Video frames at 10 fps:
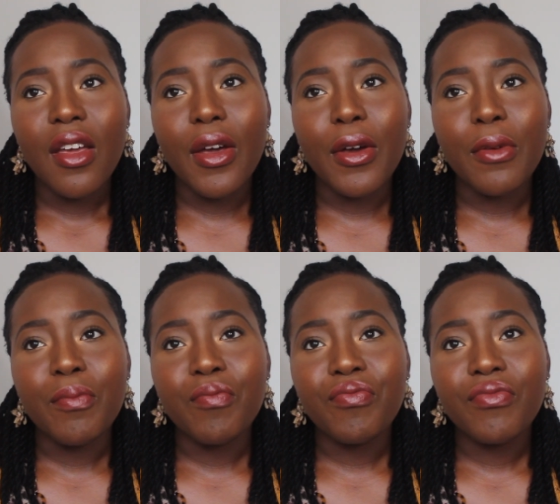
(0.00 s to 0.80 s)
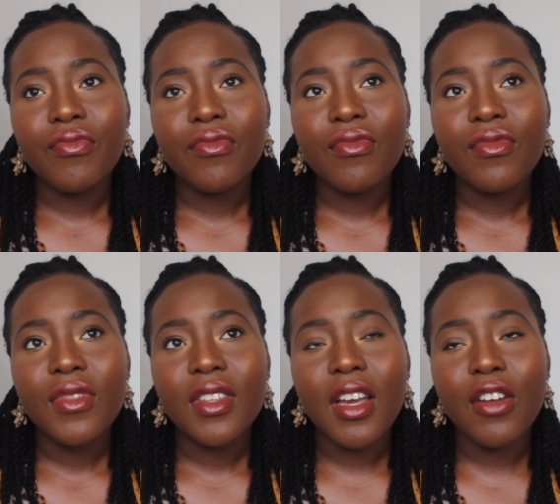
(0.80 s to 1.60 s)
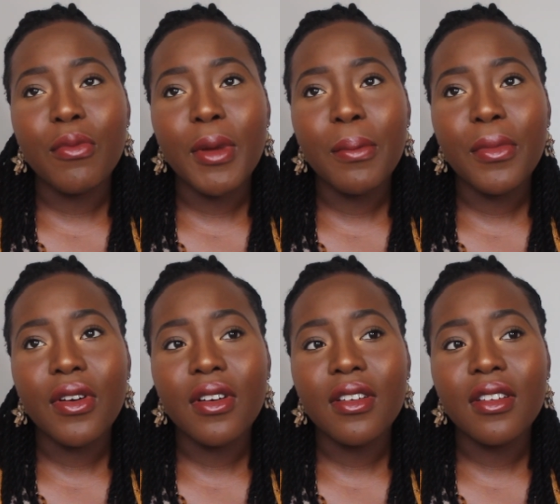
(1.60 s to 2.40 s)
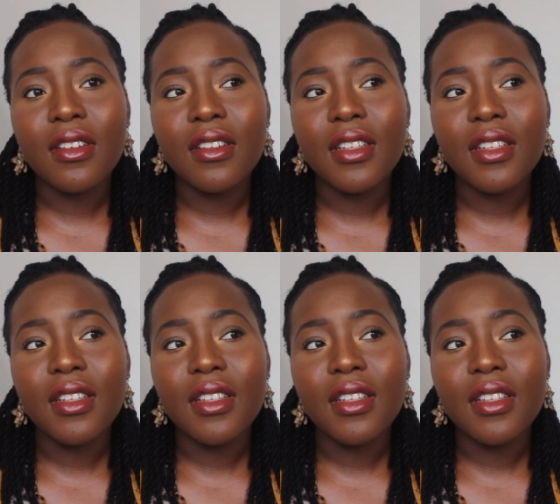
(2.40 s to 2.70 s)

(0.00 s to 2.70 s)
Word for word: I remember